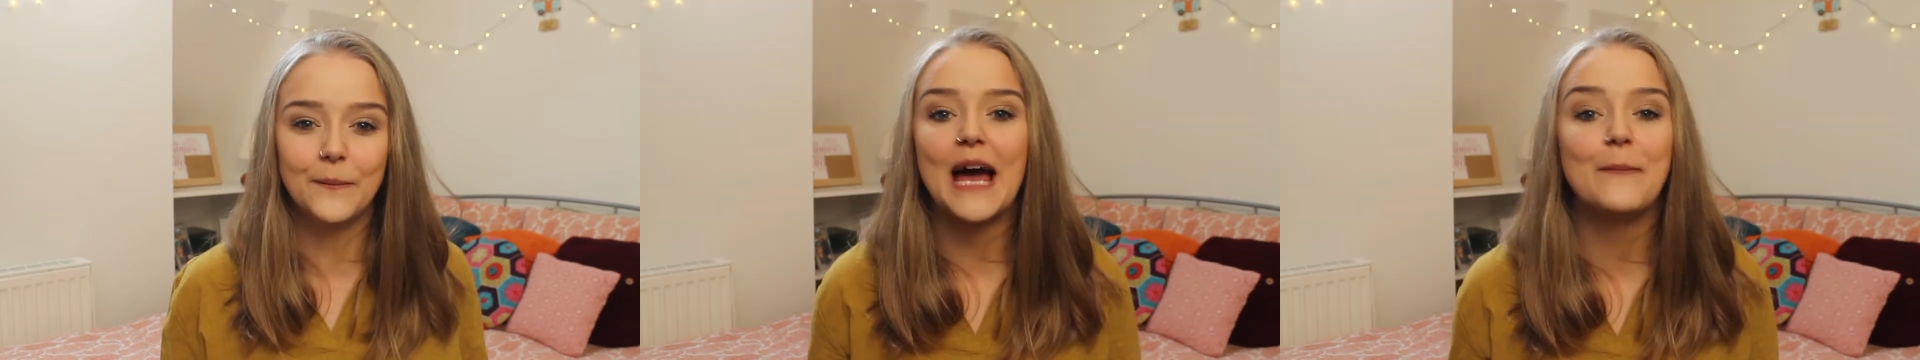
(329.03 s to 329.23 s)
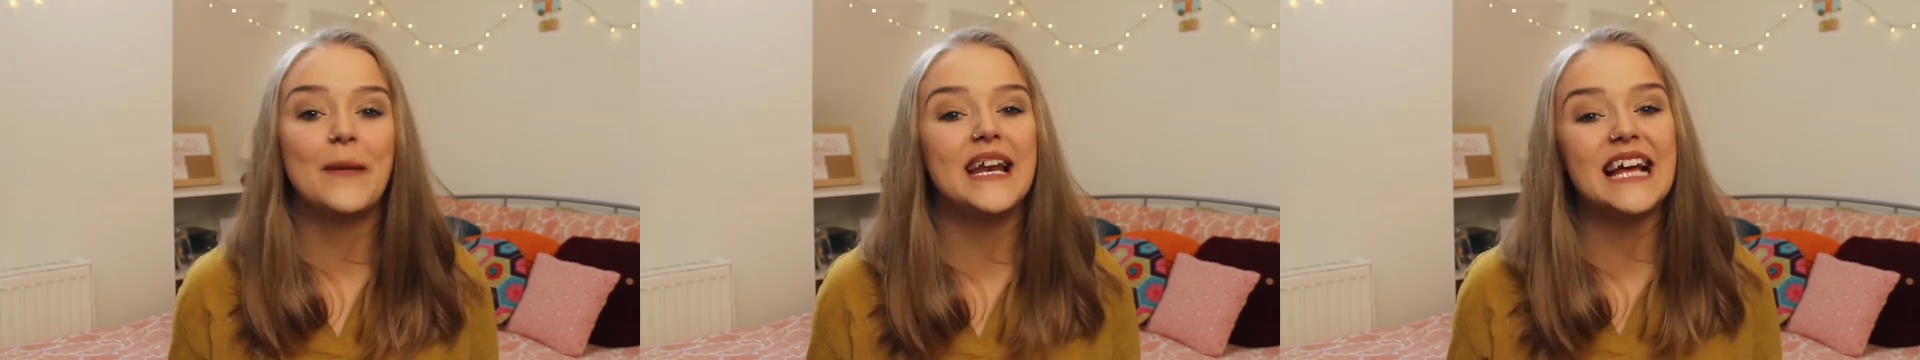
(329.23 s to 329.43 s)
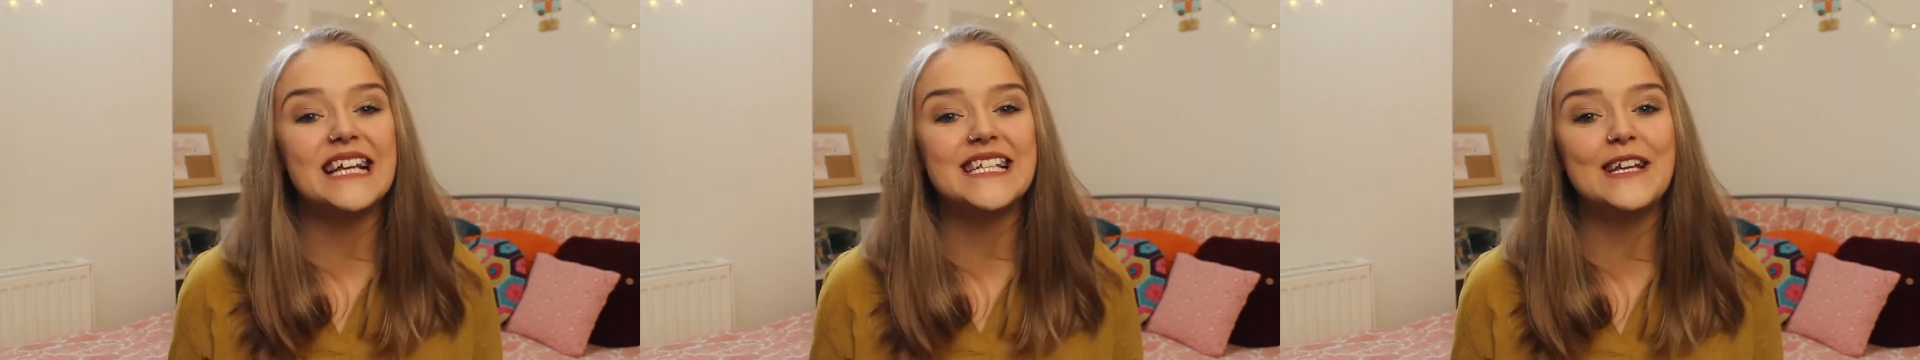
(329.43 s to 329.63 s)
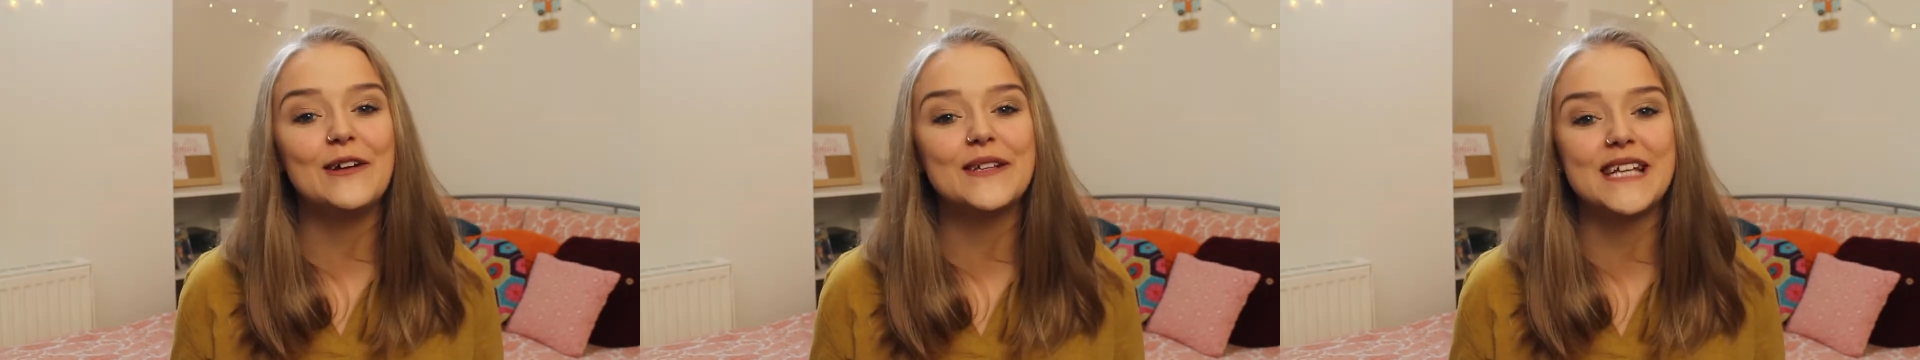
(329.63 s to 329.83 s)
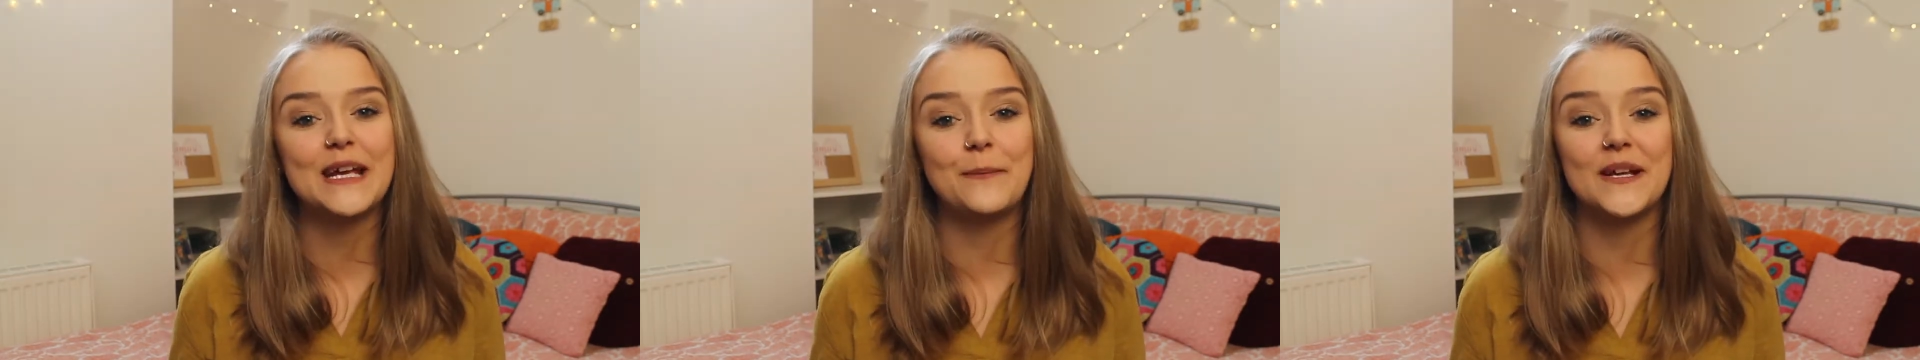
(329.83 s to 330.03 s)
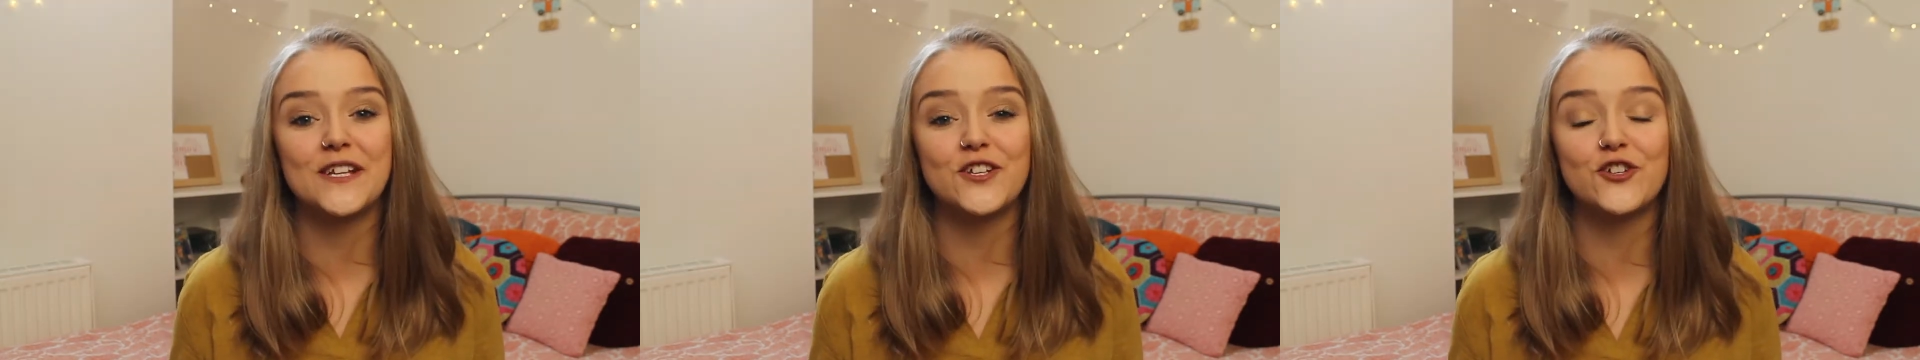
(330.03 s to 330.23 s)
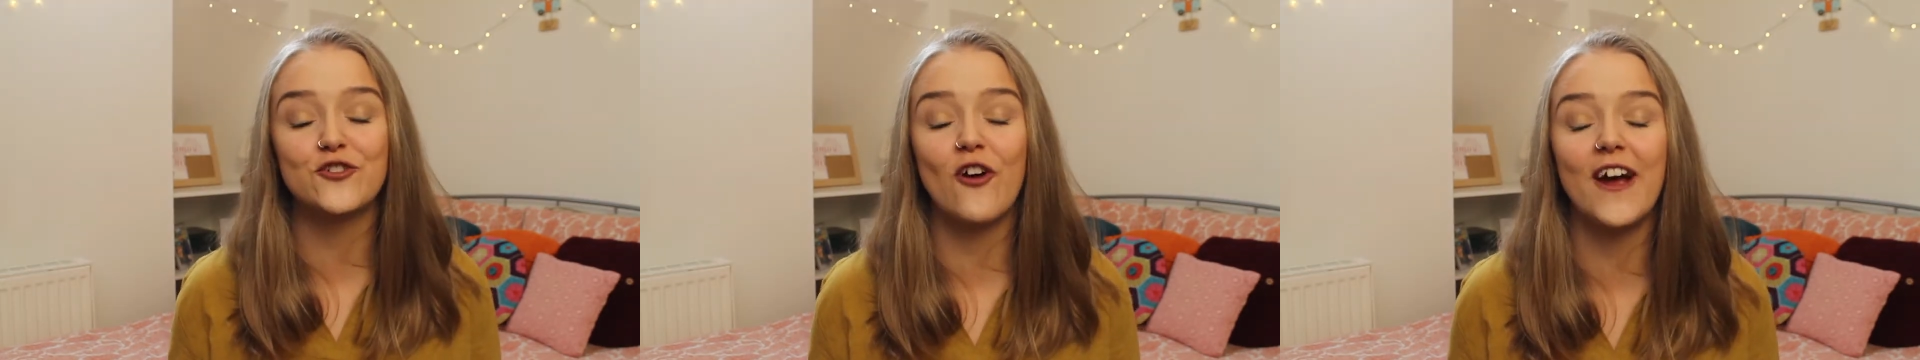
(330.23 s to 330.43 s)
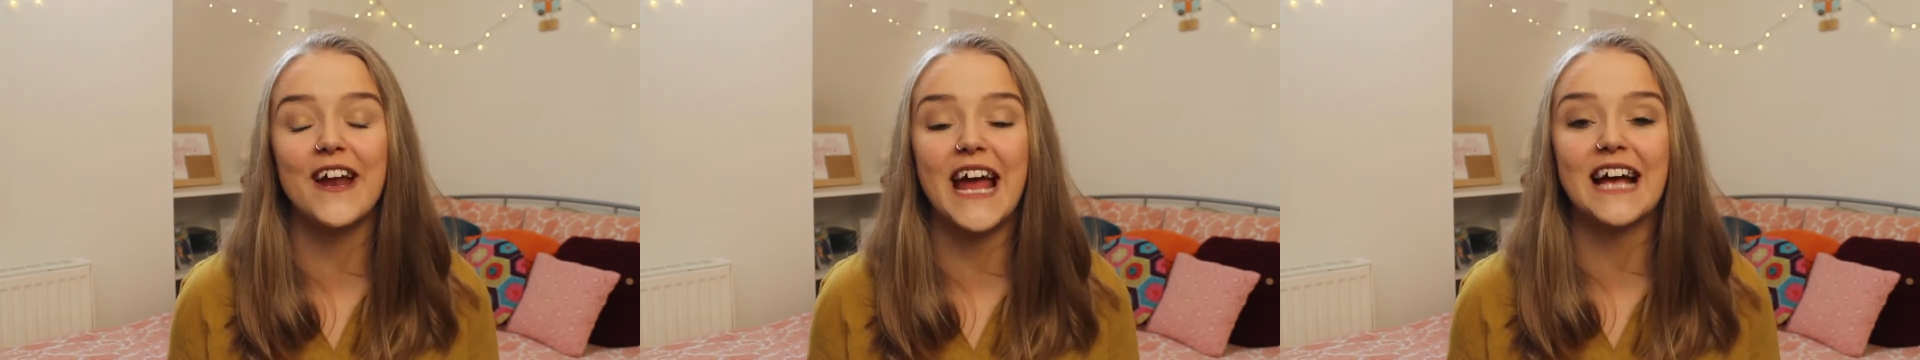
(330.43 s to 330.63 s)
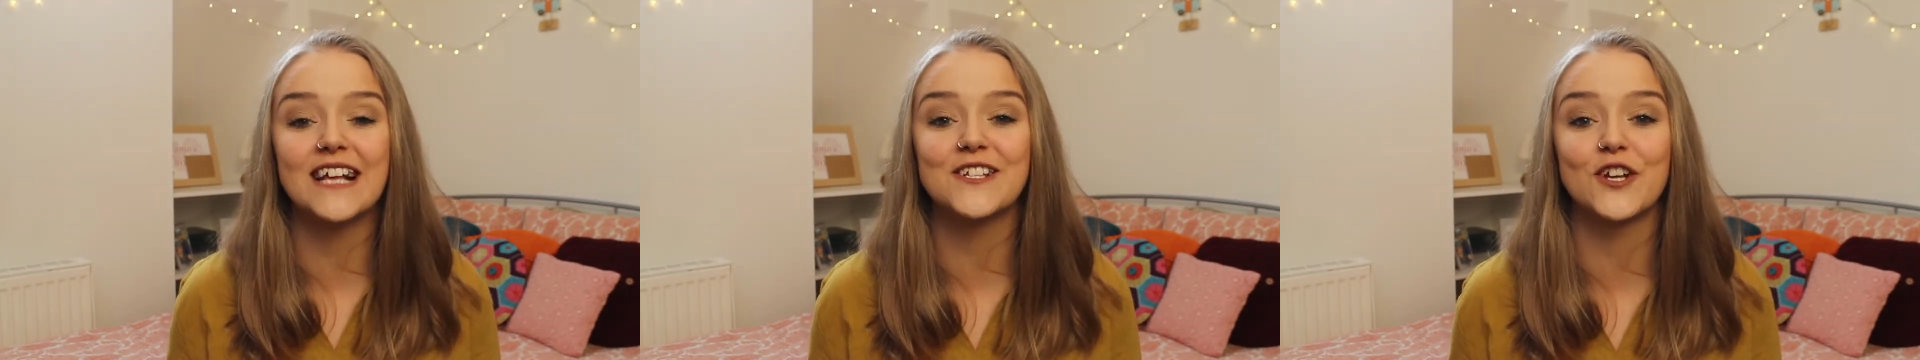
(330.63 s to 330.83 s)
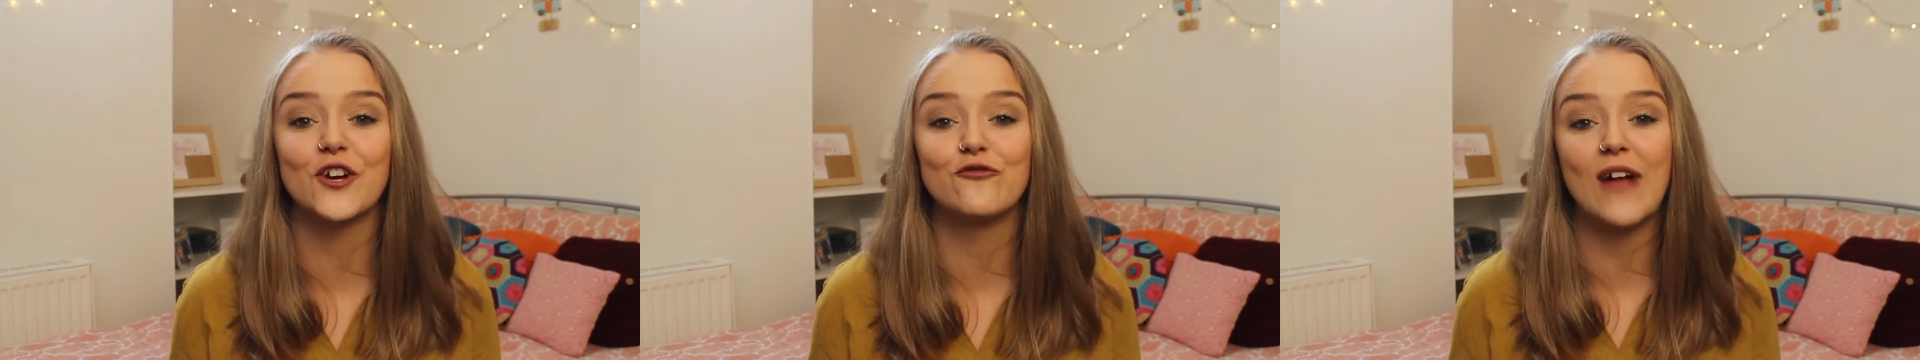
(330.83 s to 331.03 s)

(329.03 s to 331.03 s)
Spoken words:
And my last little tip is to try and ask a